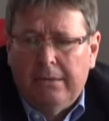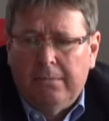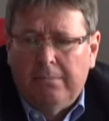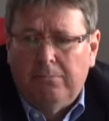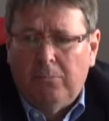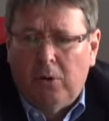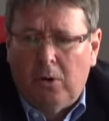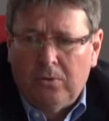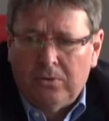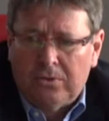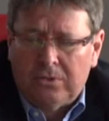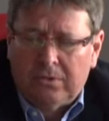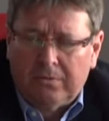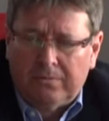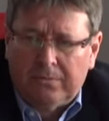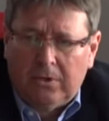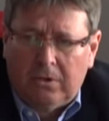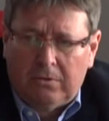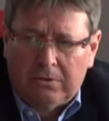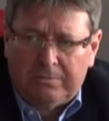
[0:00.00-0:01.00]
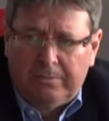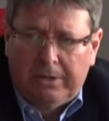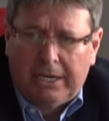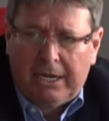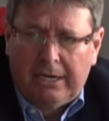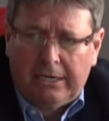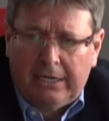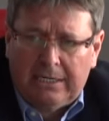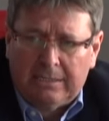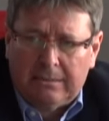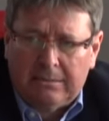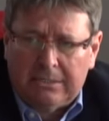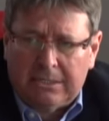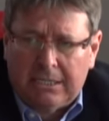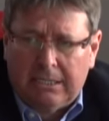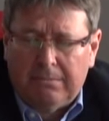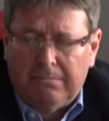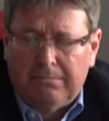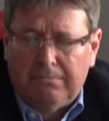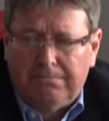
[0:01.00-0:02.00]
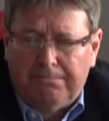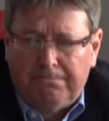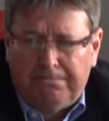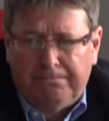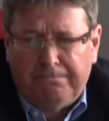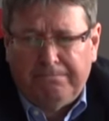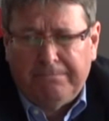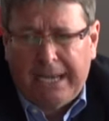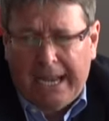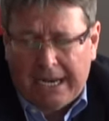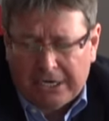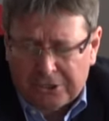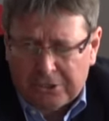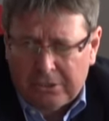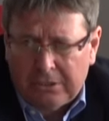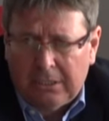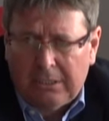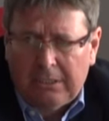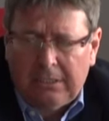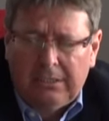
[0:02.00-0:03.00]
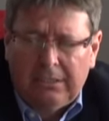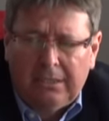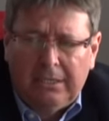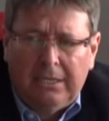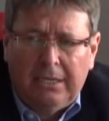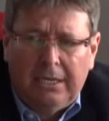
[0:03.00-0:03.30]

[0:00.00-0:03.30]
Most of those mechanisms are national,